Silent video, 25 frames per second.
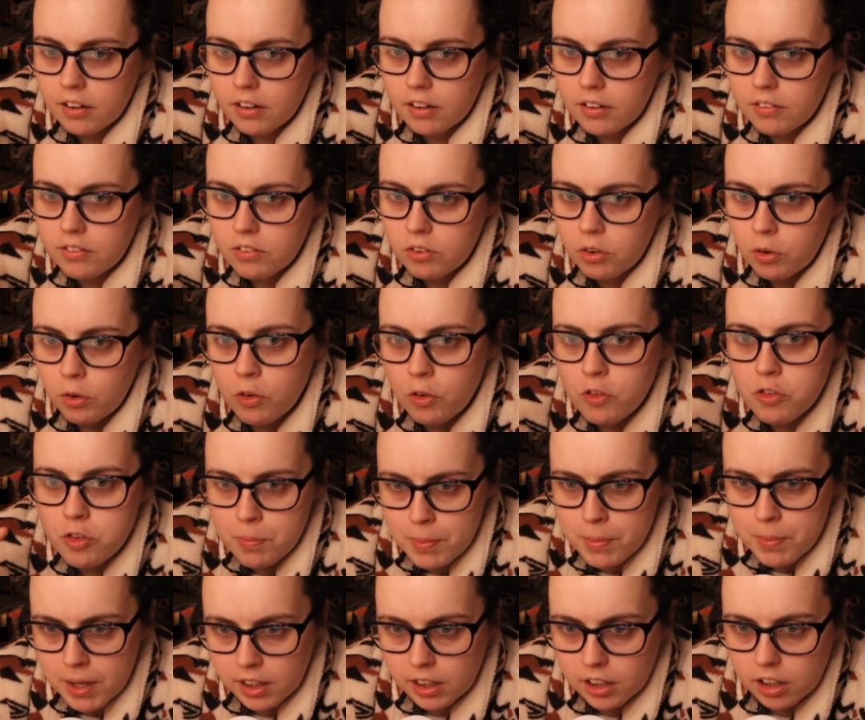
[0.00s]
too
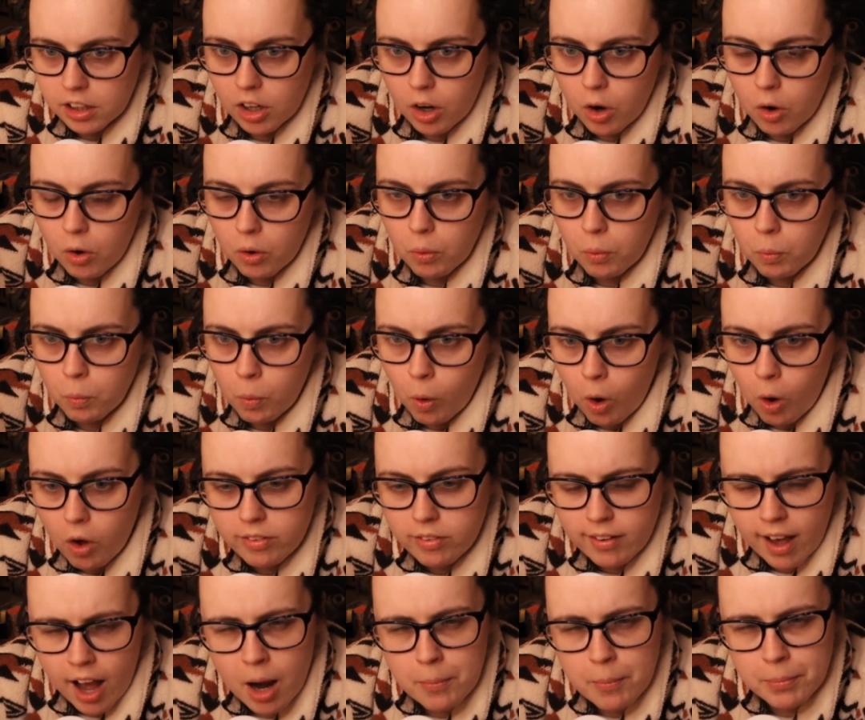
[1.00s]
familiar what's
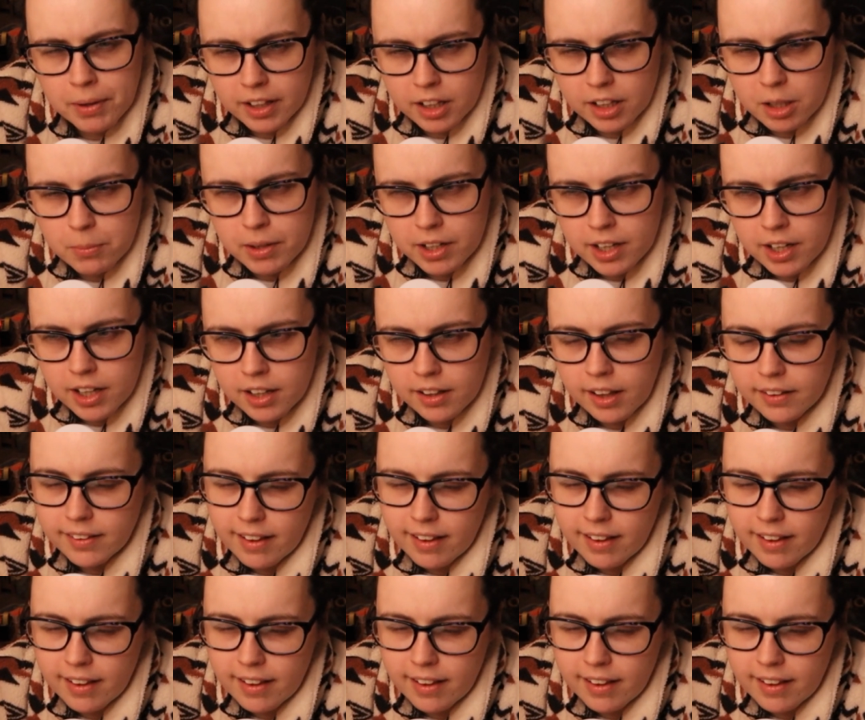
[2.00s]
happening at the minute. Like, that's a